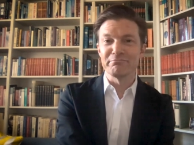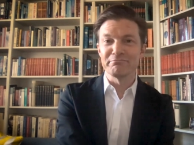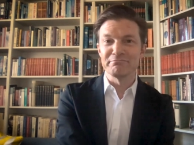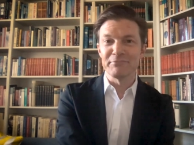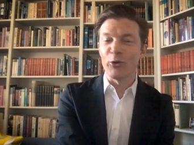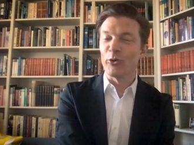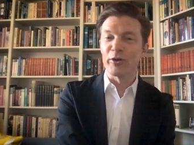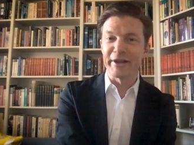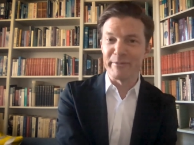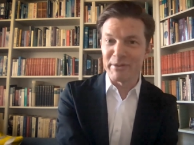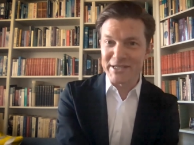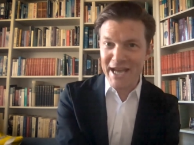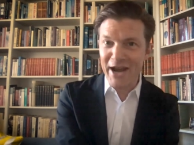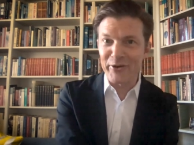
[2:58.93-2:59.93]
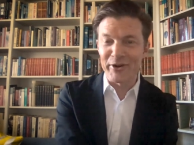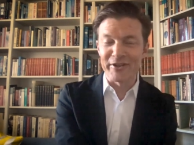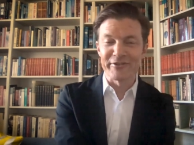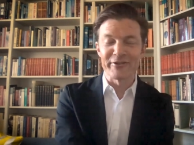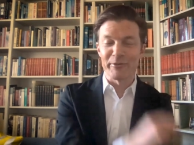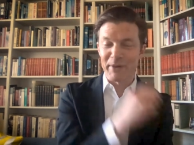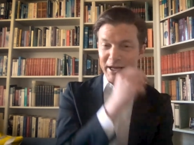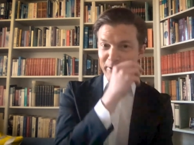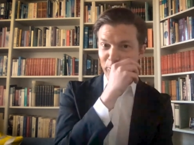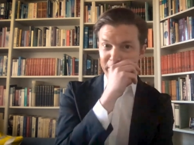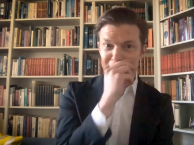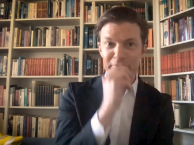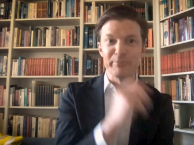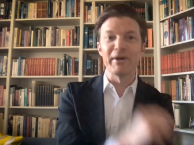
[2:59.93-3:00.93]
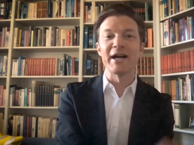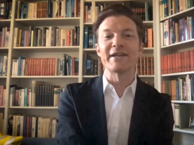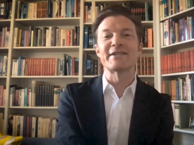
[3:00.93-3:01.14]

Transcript: all libertarians, no matter what you might